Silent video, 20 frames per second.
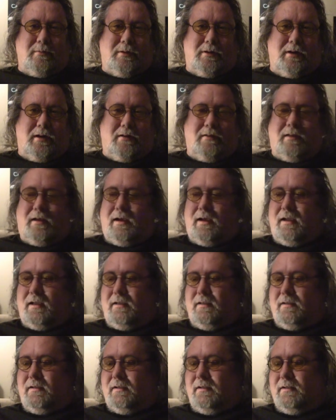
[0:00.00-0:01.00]
We know
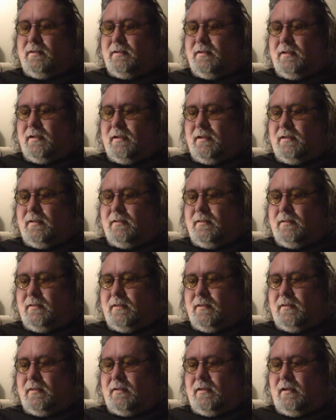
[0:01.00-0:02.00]
that, and uh,
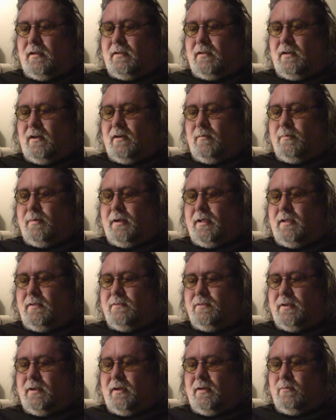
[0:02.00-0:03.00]
I can't
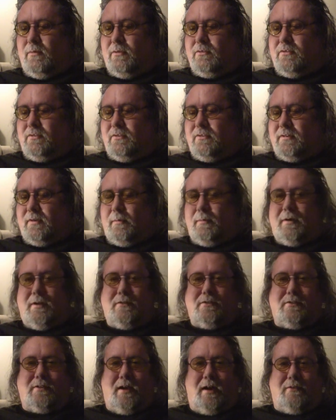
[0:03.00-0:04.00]
believe you know watching some of
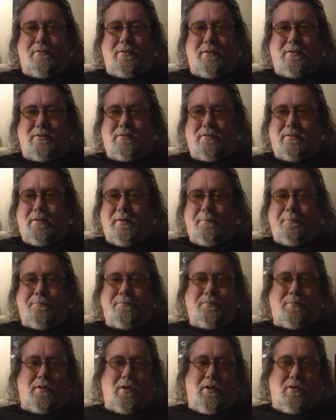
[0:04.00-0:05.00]
the stuff that's
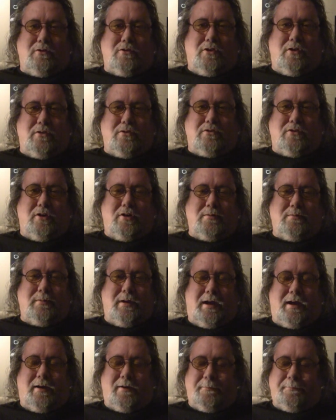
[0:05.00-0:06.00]
on YouTube
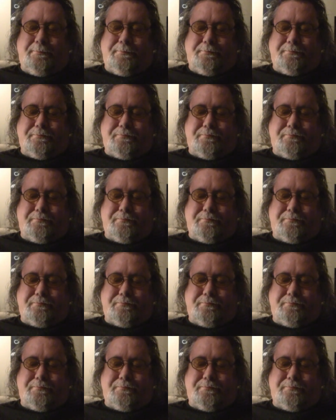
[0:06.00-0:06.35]
now.